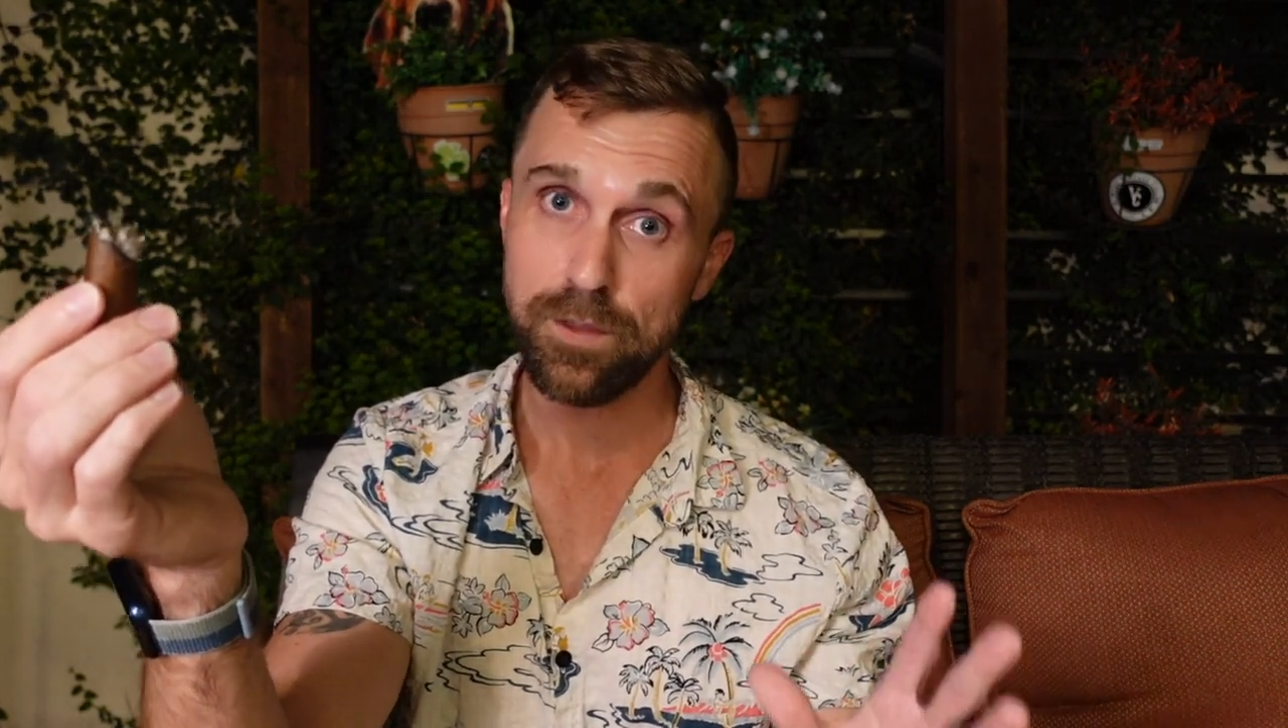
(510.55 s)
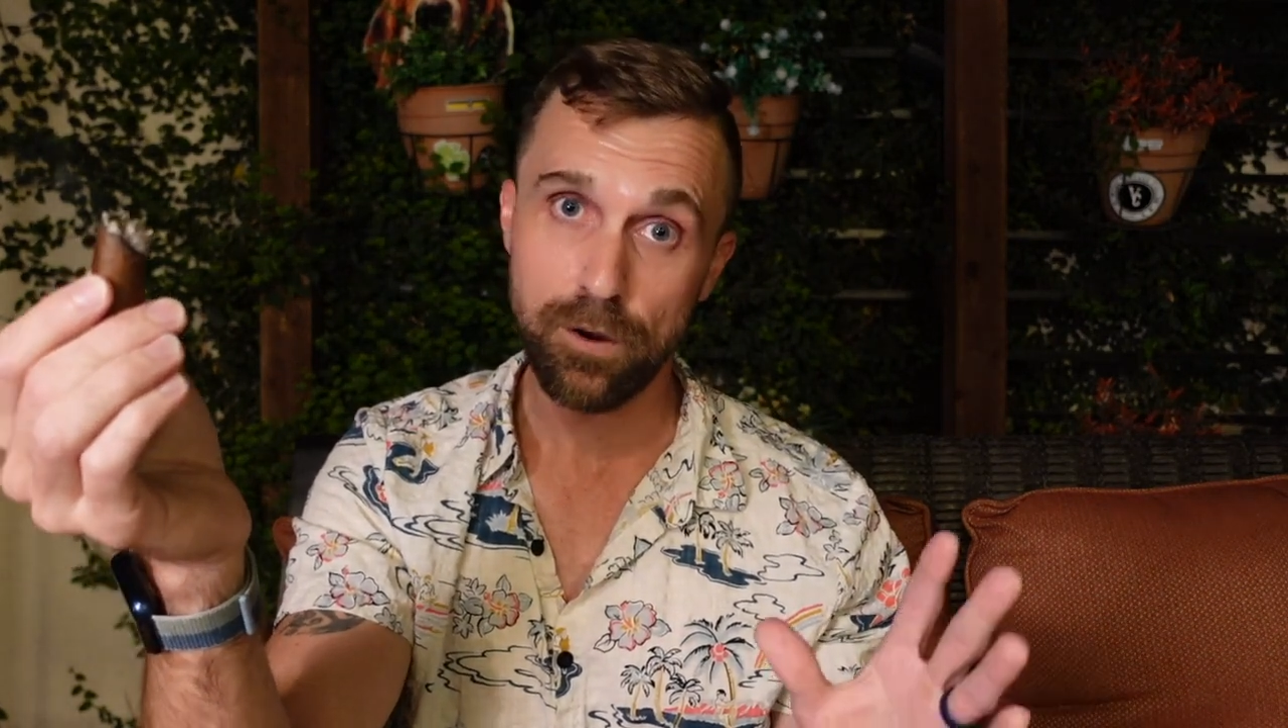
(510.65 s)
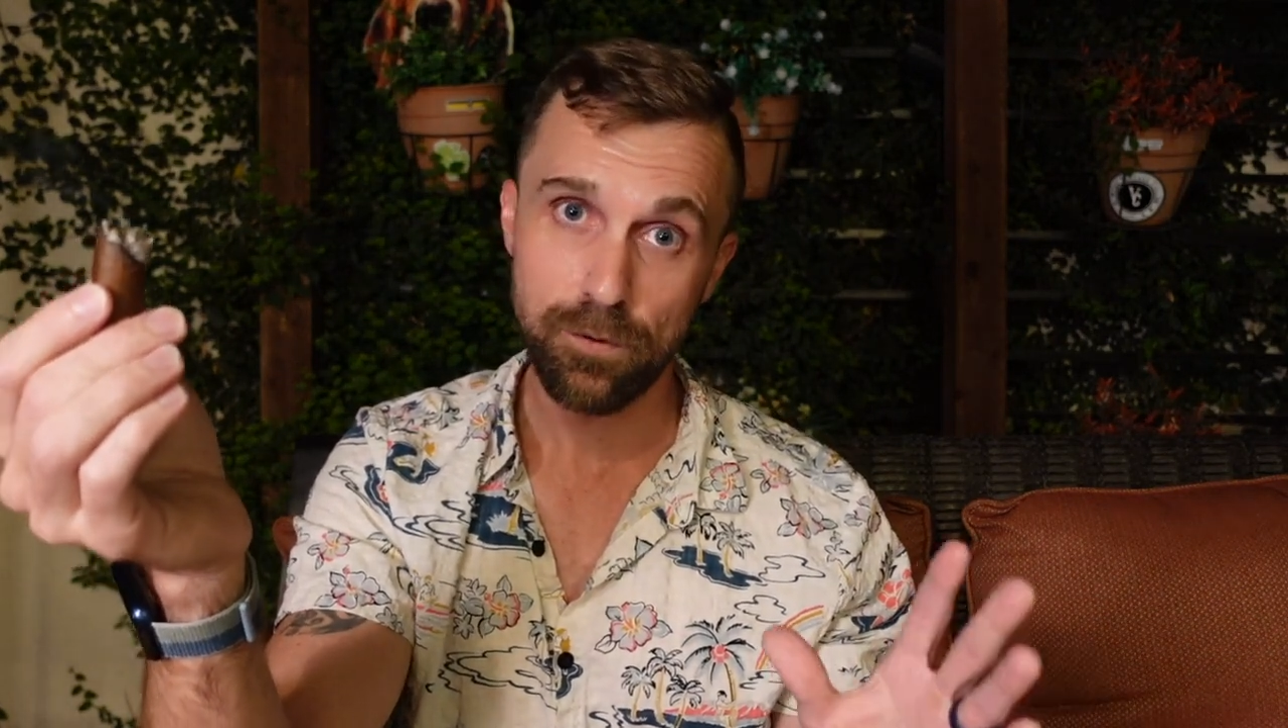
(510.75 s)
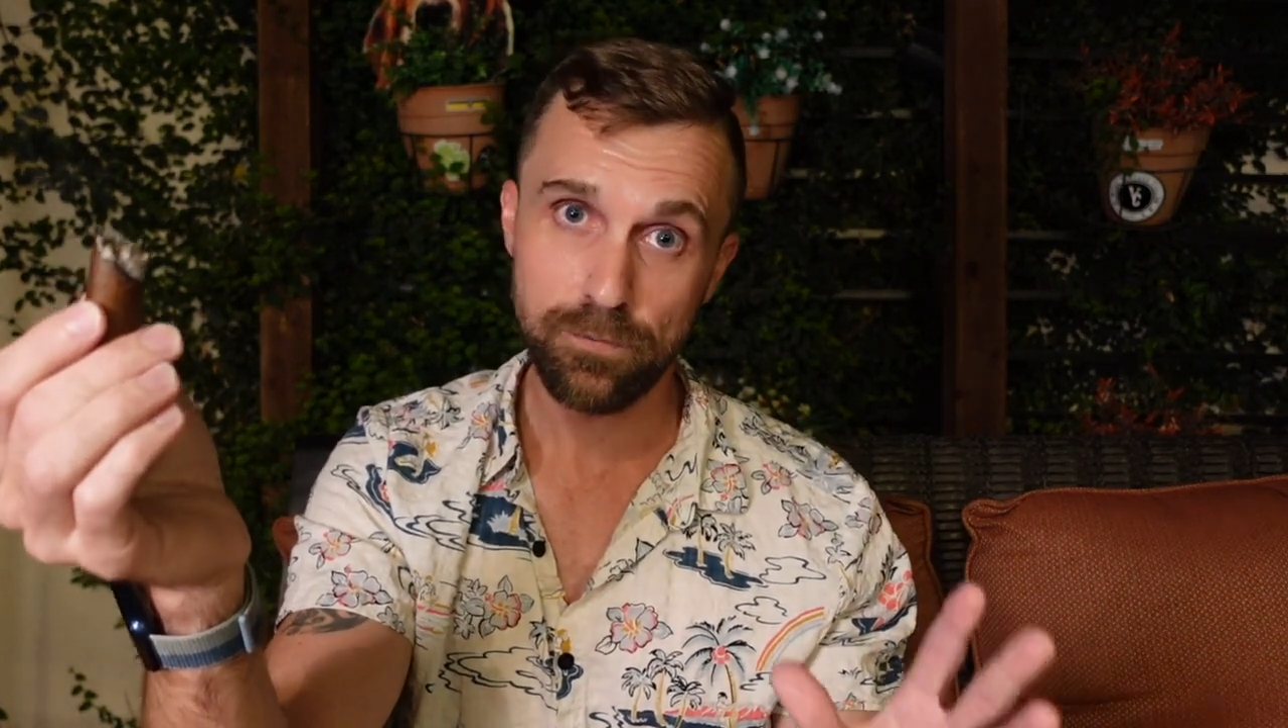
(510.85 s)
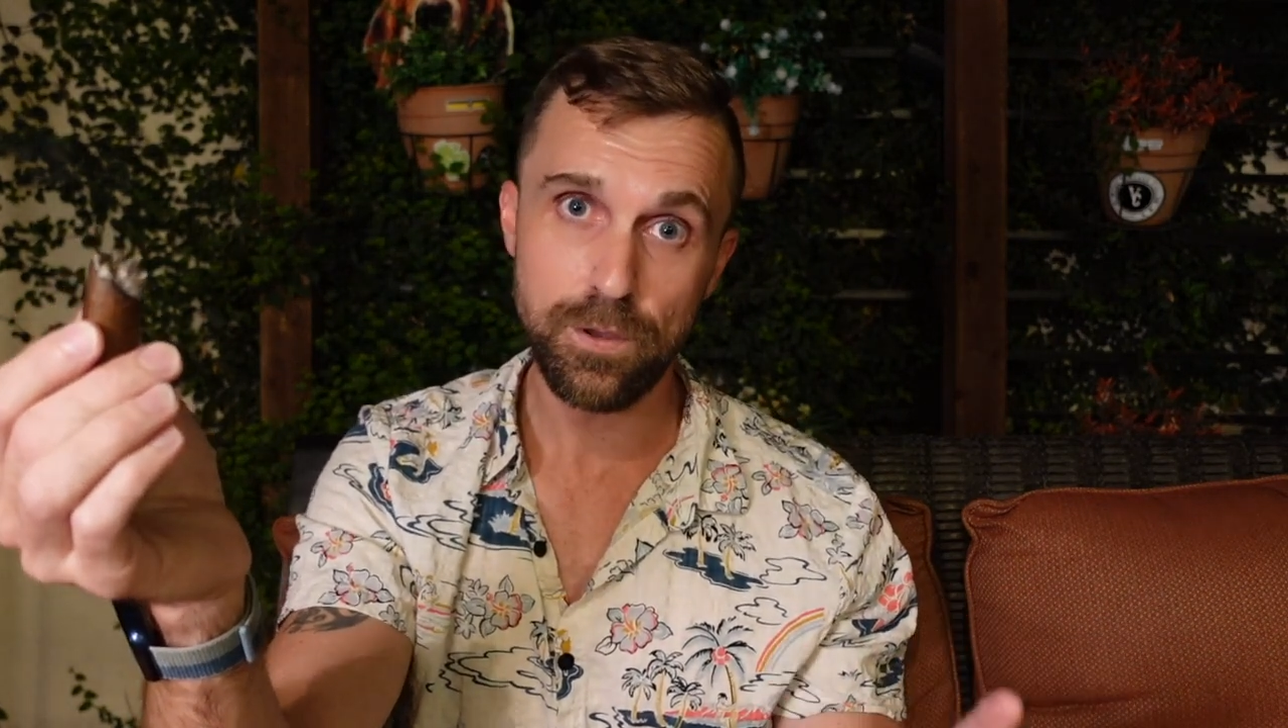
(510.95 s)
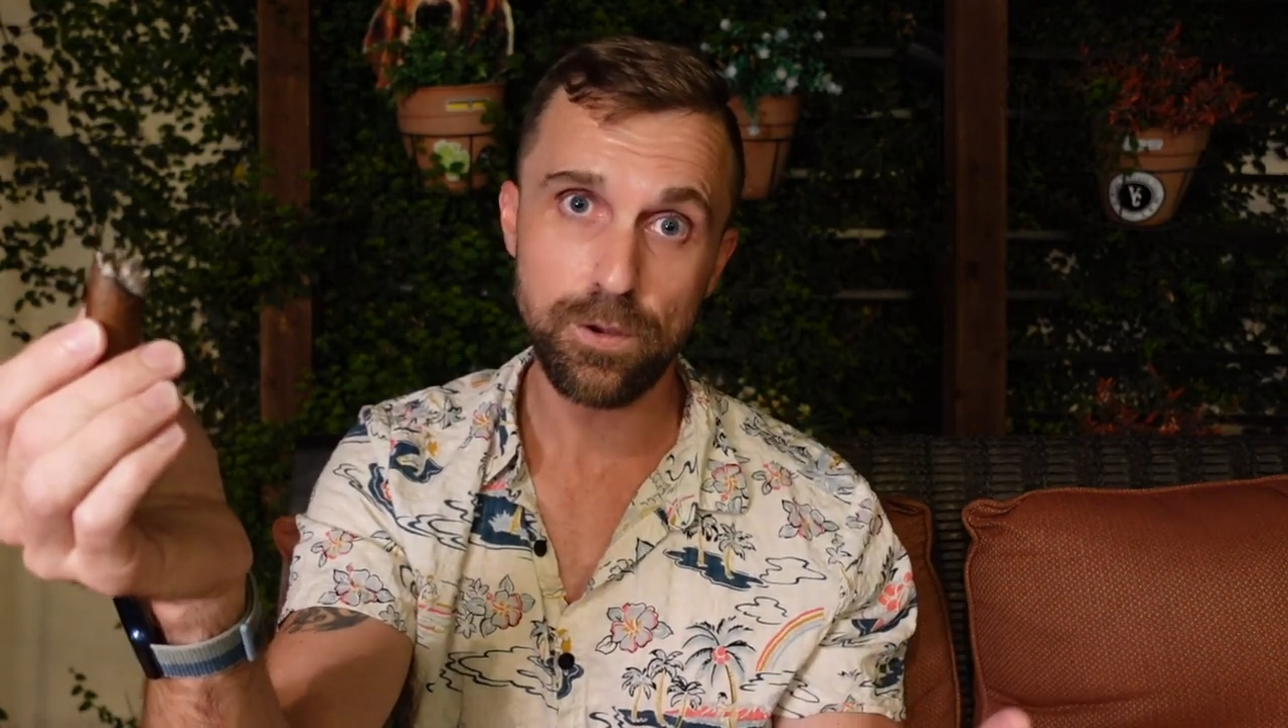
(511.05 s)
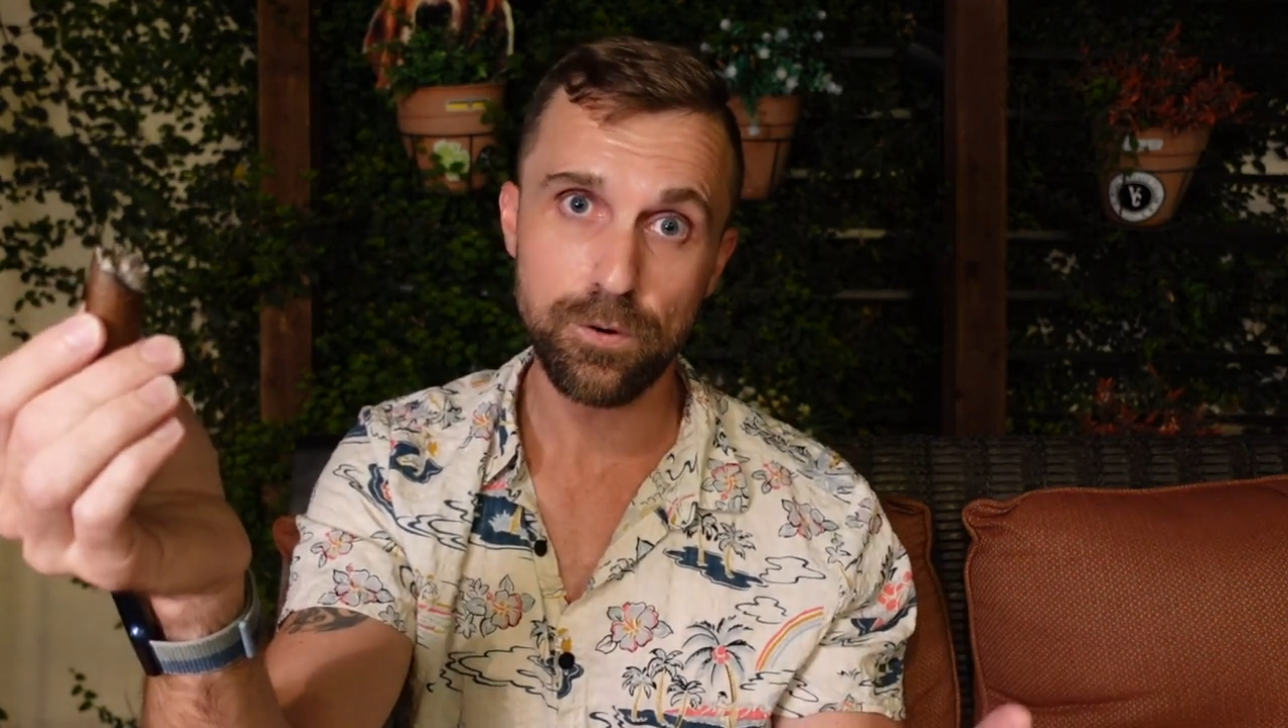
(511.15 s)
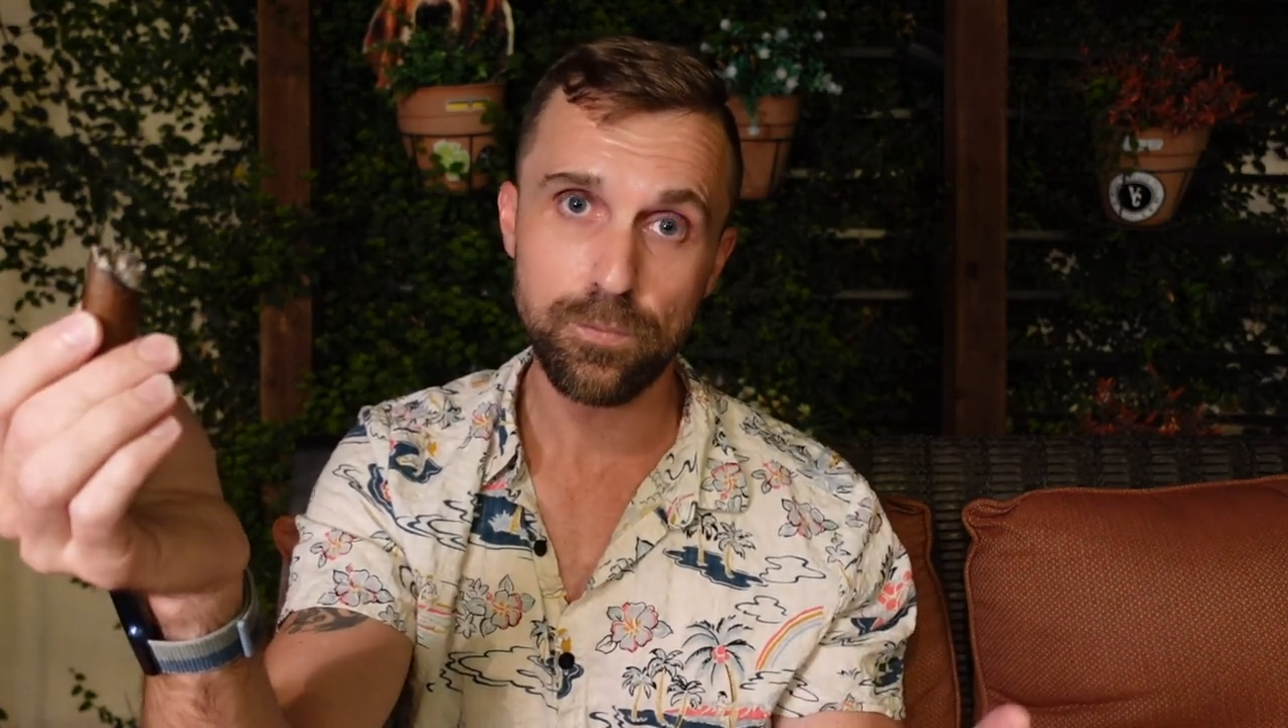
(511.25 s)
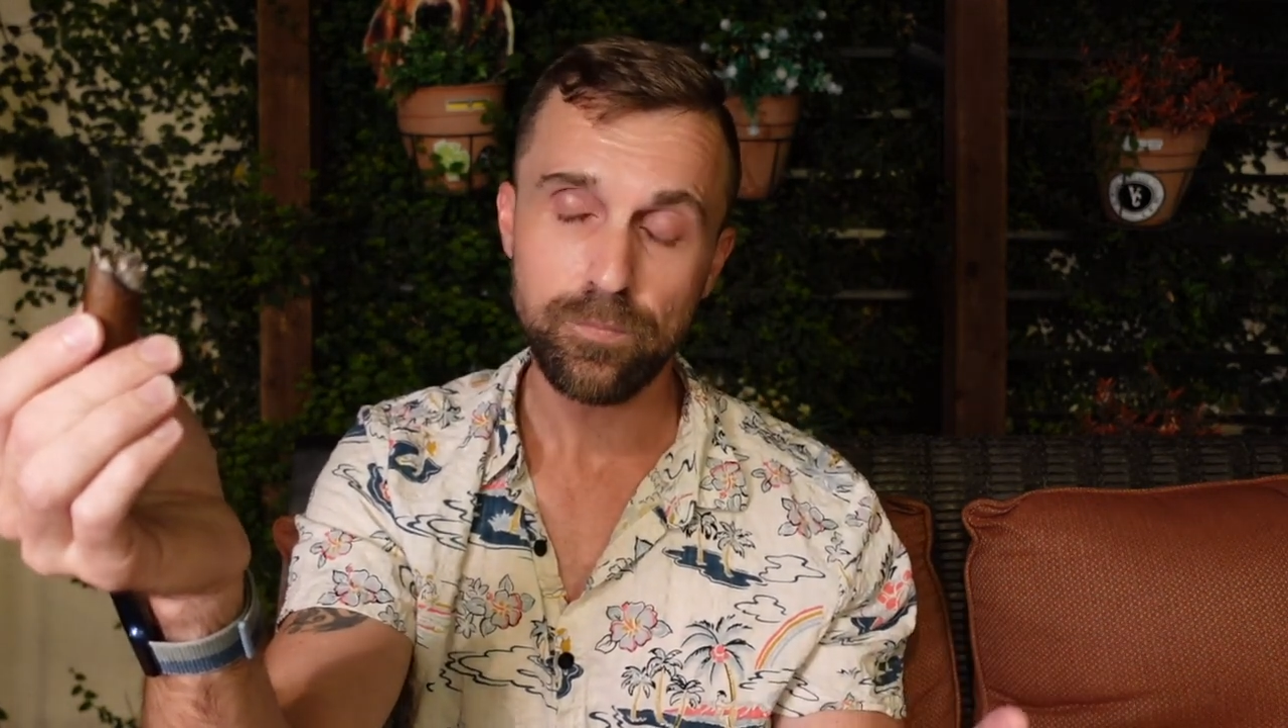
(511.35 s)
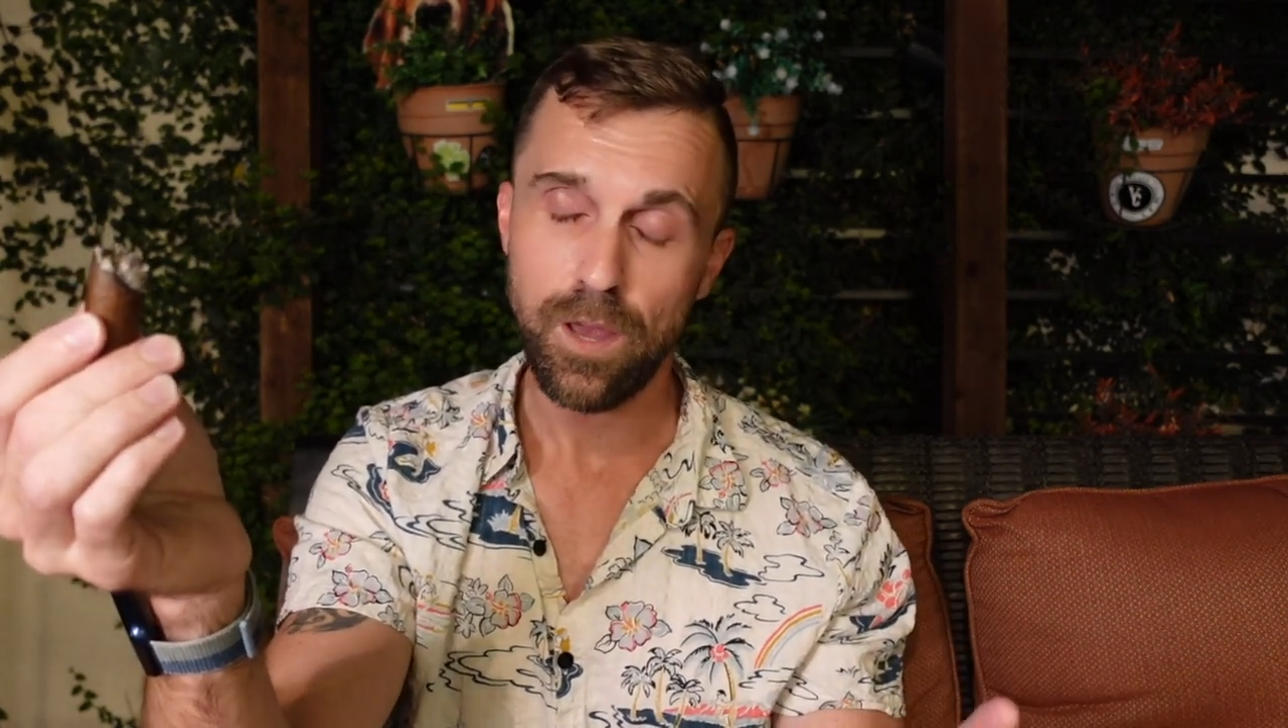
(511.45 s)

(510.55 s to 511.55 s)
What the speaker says: their review.